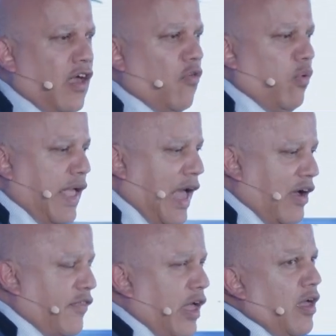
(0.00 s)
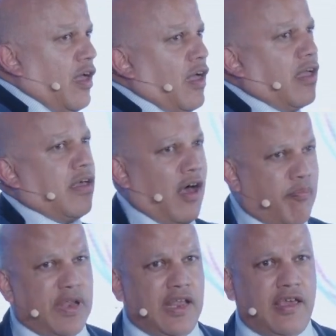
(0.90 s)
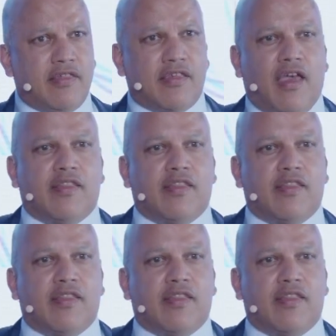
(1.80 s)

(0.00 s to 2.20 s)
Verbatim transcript: We have companies